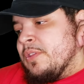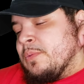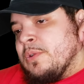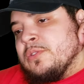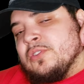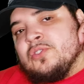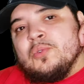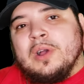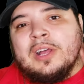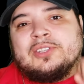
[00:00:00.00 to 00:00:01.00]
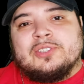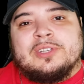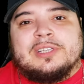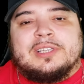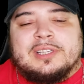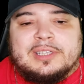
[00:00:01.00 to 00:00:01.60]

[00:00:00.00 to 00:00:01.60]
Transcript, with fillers: on the road to 200